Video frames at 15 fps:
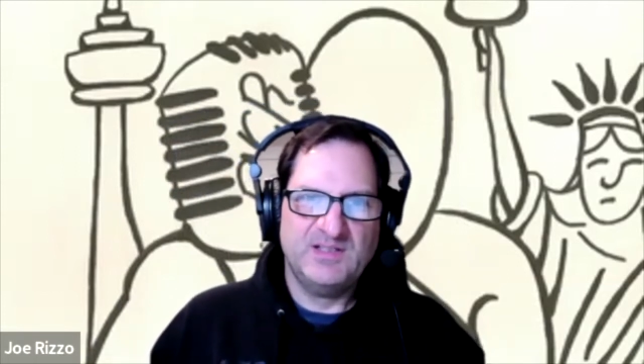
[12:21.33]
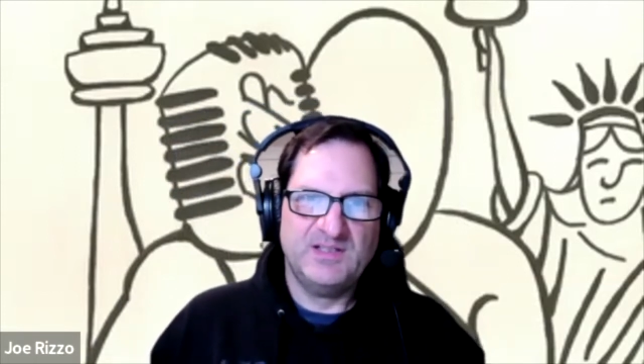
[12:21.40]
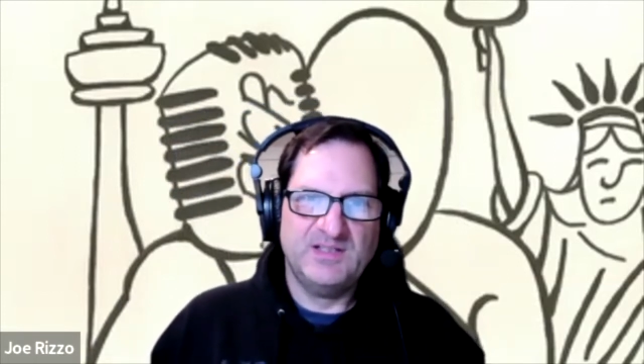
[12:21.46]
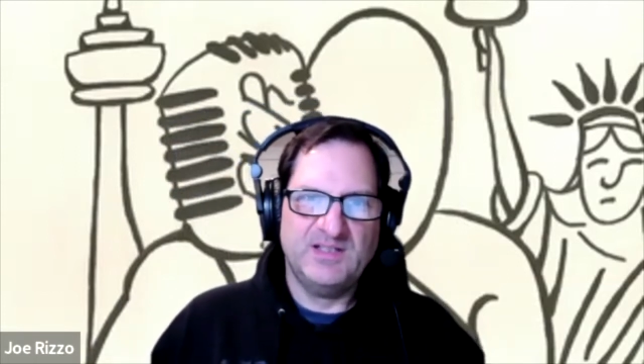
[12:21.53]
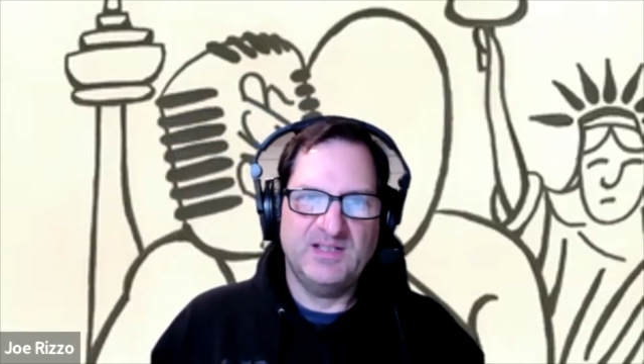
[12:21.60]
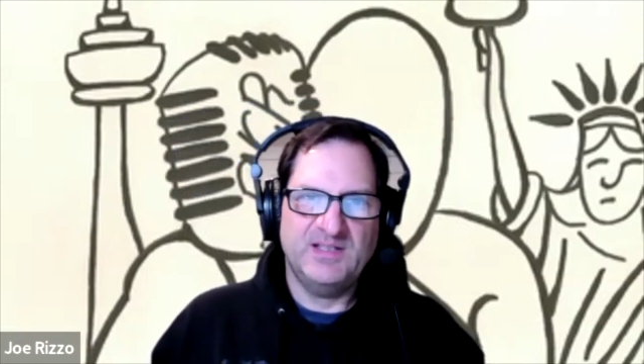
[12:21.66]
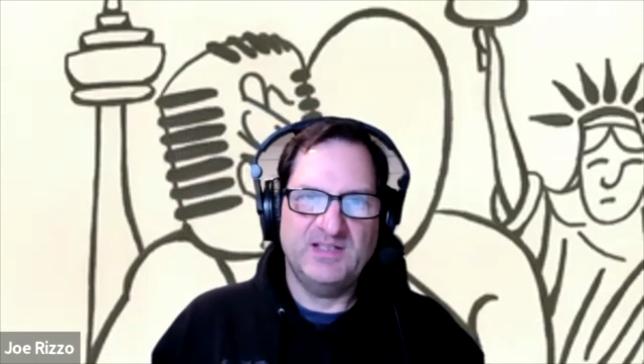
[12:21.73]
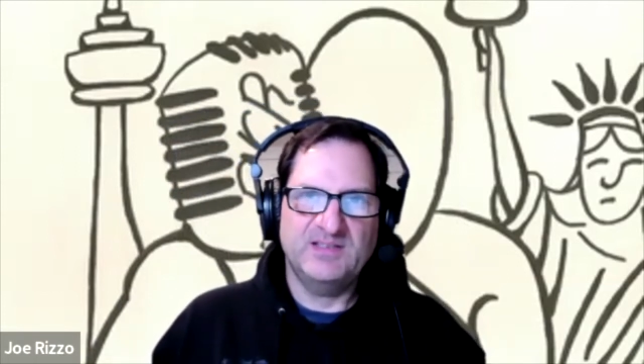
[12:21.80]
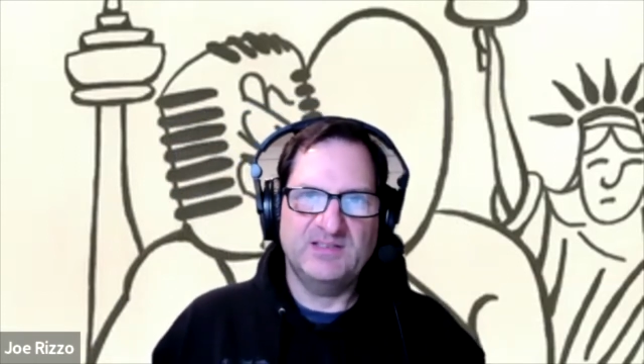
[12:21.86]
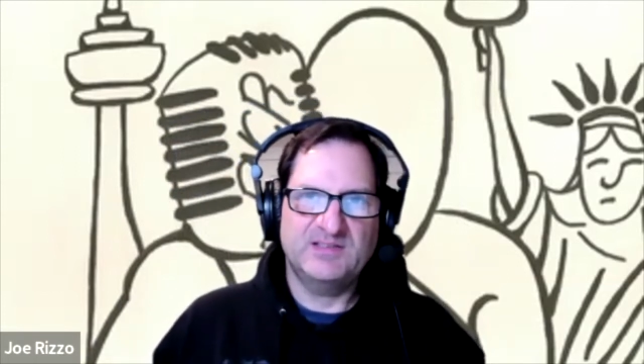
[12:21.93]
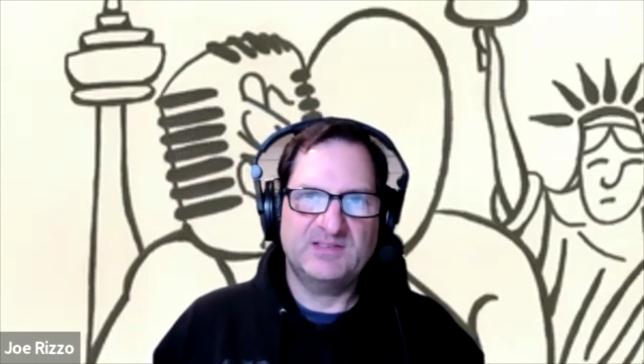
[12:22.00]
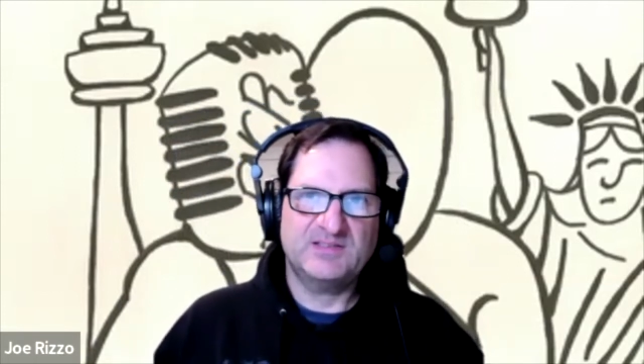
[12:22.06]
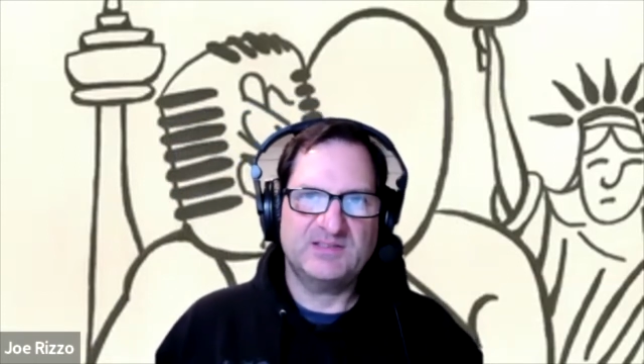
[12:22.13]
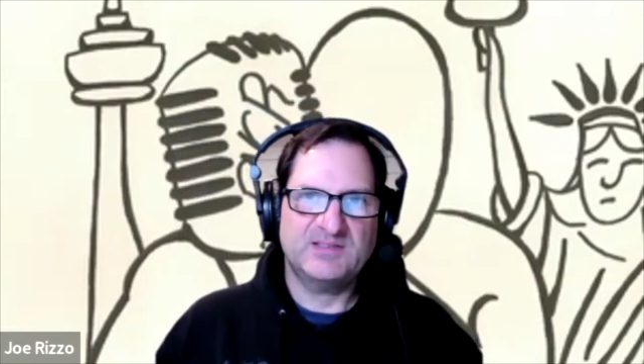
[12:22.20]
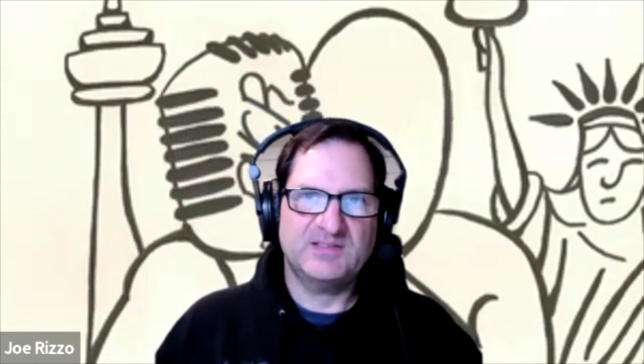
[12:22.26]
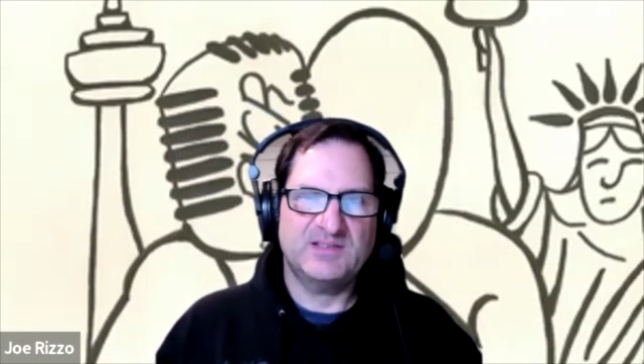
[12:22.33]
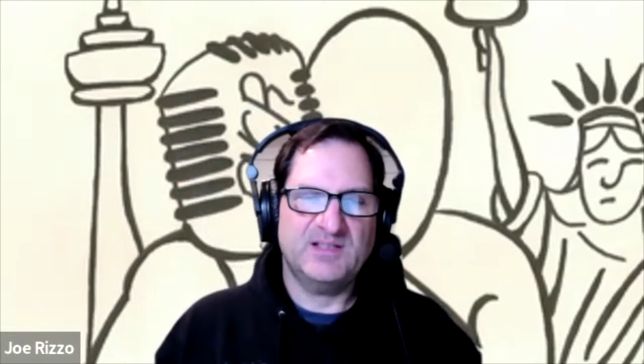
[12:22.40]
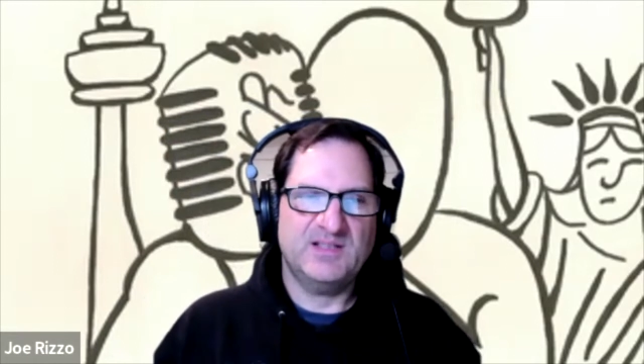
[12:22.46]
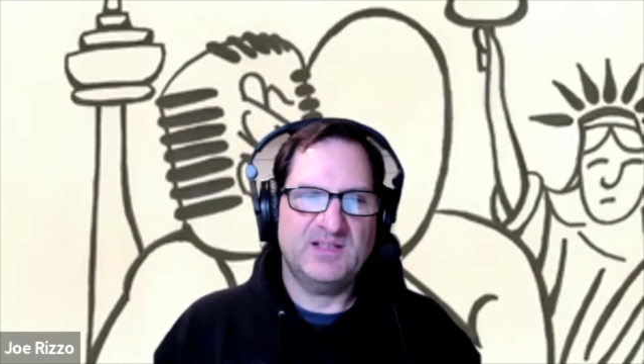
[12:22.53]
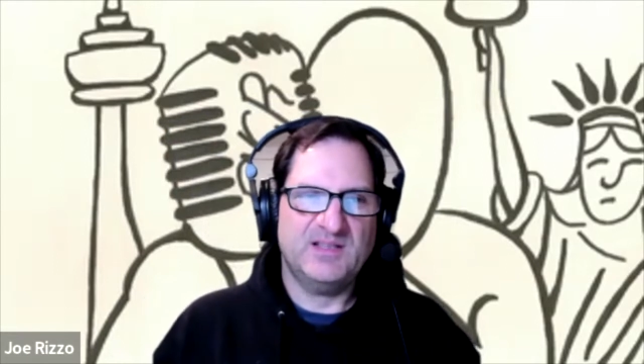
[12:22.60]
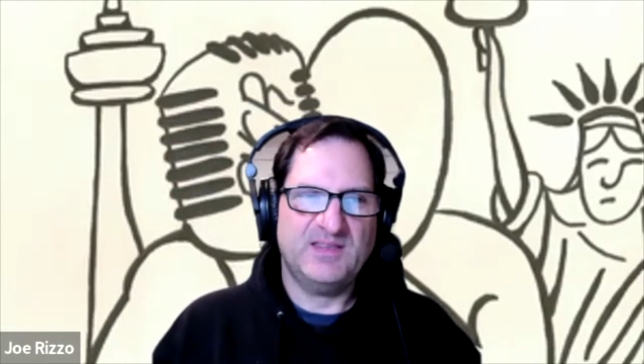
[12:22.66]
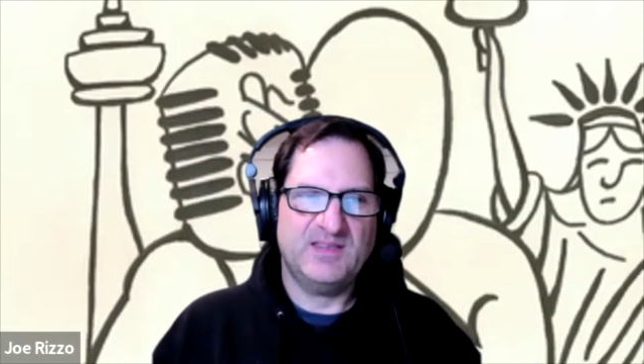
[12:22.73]
is
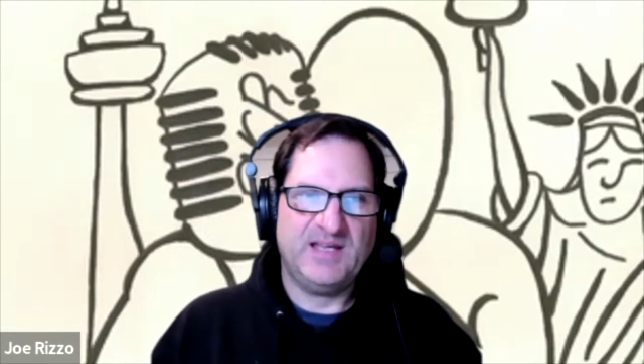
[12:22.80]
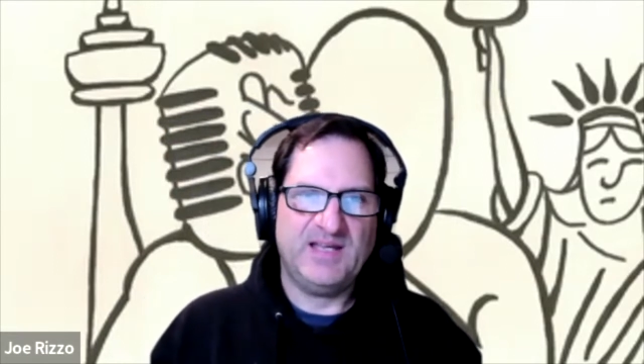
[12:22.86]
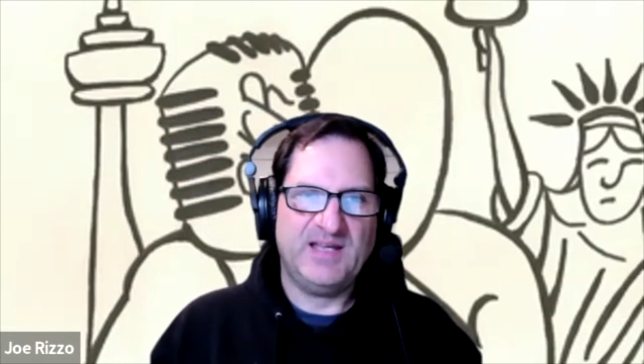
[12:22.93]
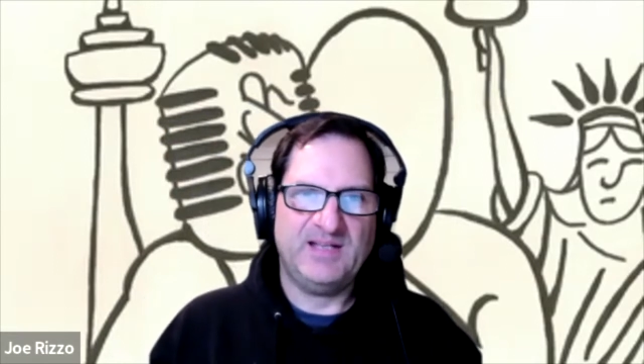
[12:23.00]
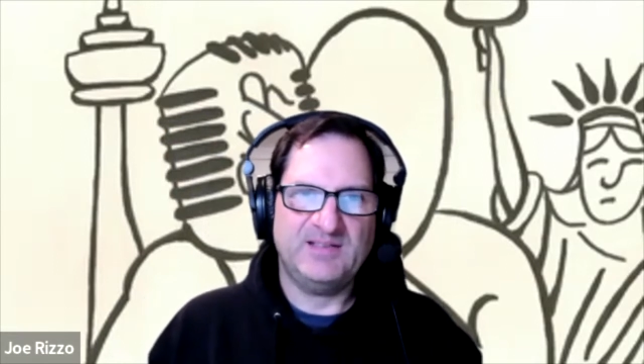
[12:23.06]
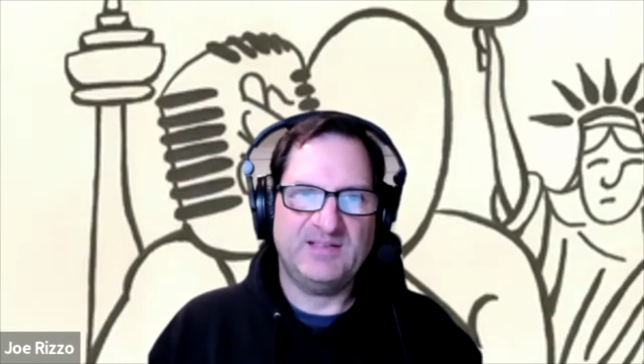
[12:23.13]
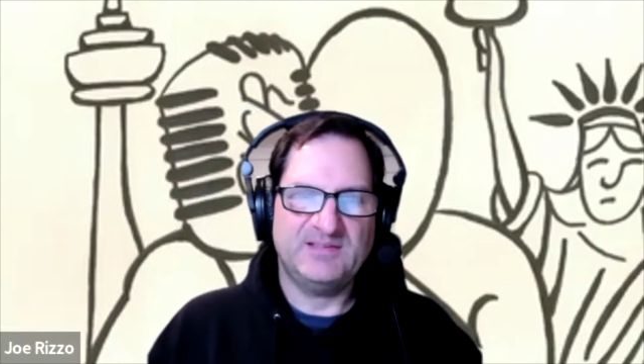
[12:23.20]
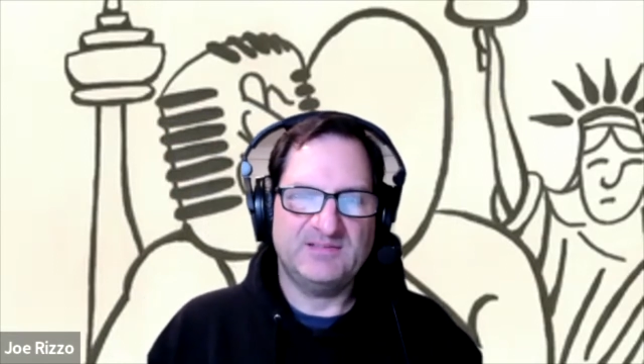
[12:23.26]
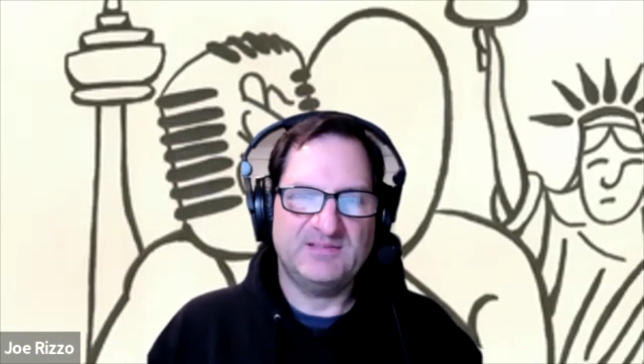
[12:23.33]
that